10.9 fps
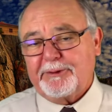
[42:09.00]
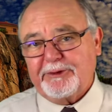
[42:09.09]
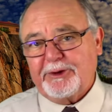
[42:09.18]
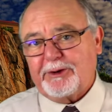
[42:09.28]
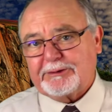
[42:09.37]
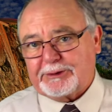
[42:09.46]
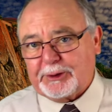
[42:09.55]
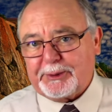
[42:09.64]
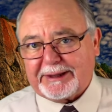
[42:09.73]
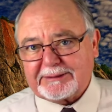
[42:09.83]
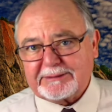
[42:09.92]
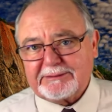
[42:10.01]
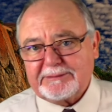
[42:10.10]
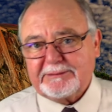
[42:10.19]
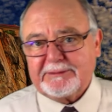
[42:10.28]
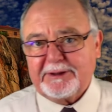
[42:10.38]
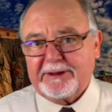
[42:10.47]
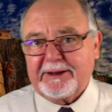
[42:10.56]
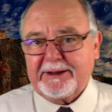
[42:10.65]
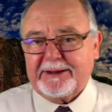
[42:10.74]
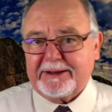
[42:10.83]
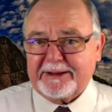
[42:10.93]
But you don't do it.
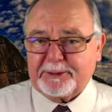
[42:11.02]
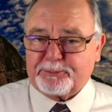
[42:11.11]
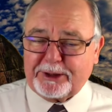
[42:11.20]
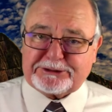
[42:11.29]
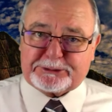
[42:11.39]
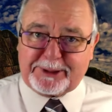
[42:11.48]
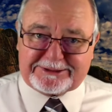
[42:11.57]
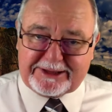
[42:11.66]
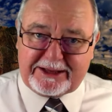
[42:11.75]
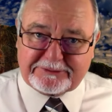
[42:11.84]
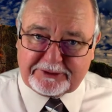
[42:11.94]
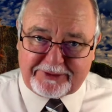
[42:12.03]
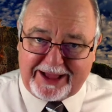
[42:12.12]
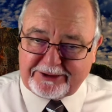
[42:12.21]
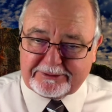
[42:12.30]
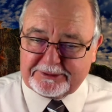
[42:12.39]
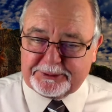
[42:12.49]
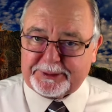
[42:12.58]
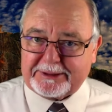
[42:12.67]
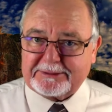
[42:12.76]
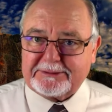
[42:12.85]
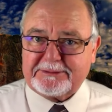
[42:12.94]
I preach to myself if I don't do
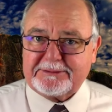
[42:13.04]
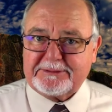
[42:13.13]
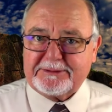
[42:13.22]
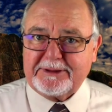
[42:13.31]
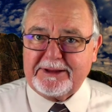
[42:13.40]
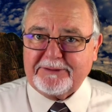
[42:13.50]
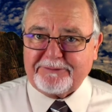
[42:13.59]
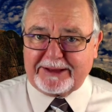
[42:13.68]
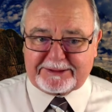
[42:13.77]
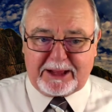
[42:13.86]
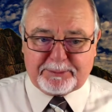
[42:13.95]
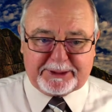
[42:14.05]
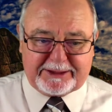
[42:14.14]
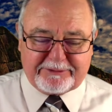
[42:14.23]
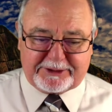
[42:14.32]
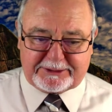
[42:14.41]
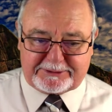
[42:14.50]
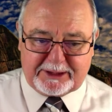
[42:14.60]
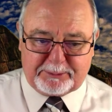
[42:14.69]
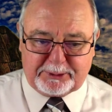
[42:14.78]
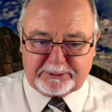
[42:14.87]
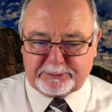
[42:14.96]
it. In fact, I'll be given a
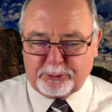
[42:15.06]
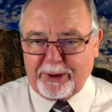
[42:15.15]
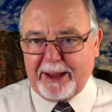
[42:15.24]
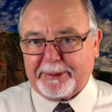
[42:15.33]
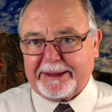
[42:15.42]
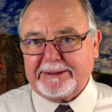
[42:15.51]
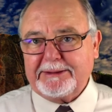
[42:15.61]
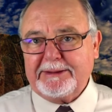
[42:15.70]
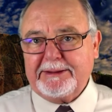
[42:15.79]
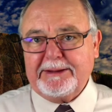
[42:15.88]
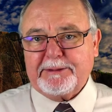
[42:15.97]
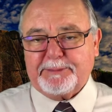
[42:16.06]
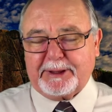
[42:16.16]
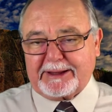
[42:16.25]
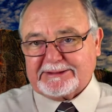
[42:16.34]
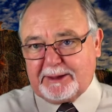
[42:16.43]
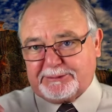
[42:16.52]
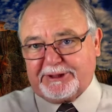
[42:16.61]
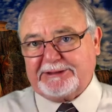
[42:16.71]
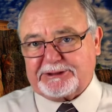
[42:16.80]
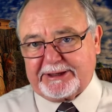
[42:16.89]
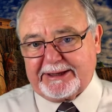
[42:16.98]
double whammy because I'm
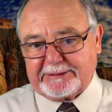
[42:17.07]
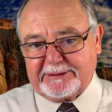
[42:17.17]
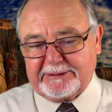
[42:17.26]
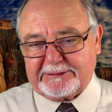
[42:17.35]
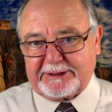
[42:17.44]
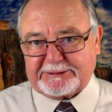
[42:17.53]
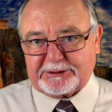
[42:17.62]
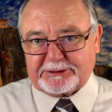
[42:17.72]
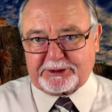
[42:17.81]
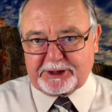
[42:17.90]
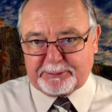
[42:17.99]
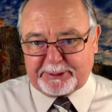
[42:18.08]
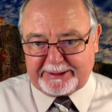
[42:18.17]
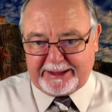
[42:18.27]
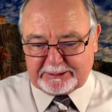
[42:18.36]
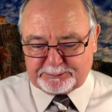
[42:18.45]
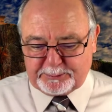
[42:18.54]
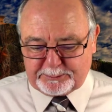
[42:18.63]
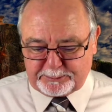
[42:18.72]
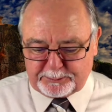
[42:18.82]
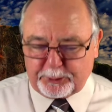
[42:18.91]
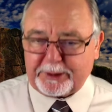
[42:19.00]
teaching it. Teachers are going to be
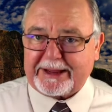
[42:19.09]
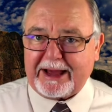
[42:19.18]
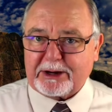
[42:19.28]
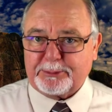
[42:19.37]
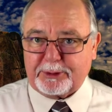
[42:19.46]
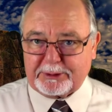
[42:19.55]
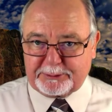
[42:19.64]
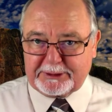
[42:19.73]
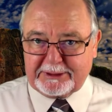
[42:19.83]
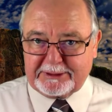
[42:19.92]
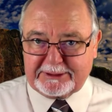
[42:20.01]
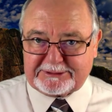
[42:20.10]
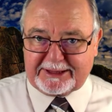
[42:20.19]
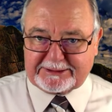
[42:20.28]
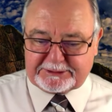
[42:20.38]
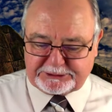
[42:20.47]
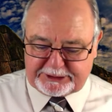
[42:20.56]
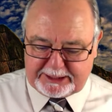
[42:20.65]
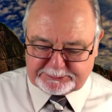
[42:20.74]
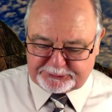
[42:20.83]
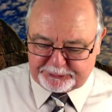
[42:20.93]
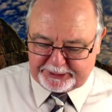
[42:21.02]
held more accountable, it says in
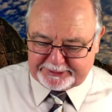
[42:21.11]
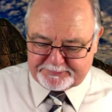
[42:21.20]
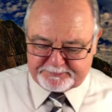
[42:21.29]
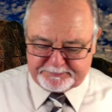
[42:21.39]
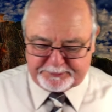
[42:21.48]
James three.